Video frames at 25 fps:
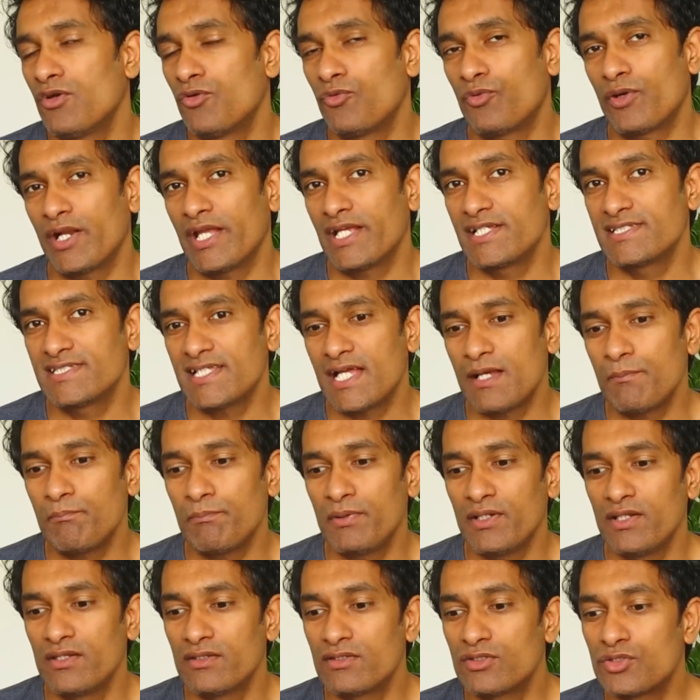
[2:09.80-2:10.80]
For
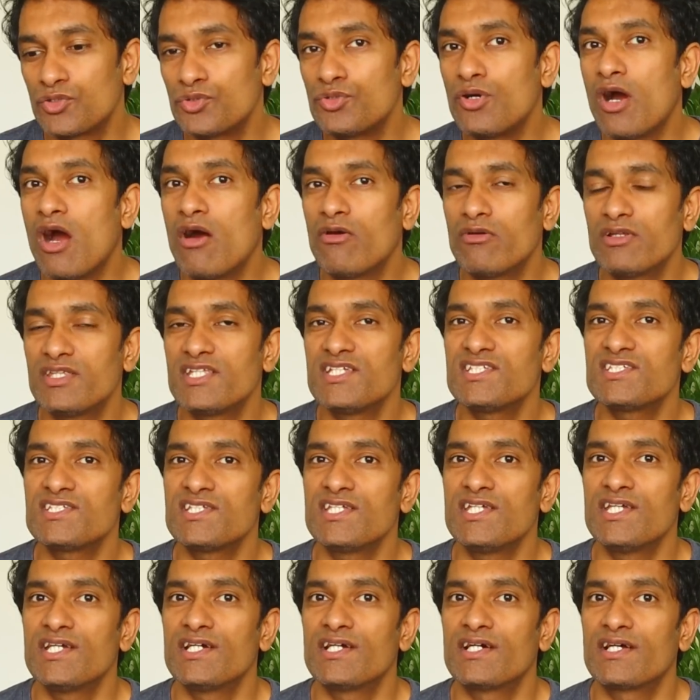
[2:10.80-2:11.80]
example, throughout
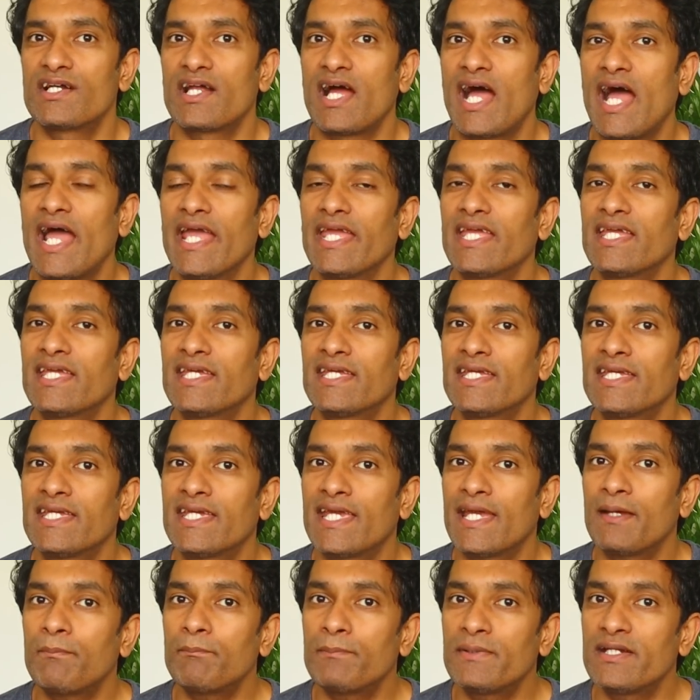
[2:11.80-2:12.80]
this year, I
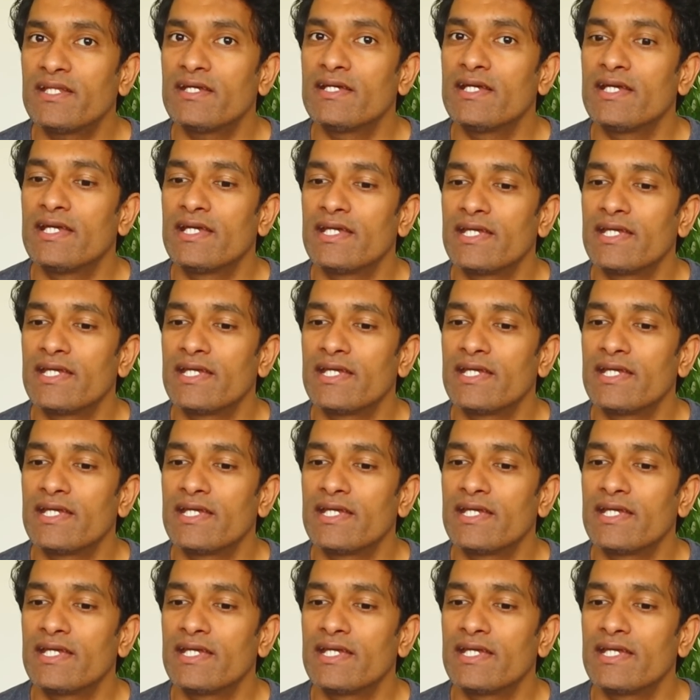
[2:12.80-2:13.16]
kept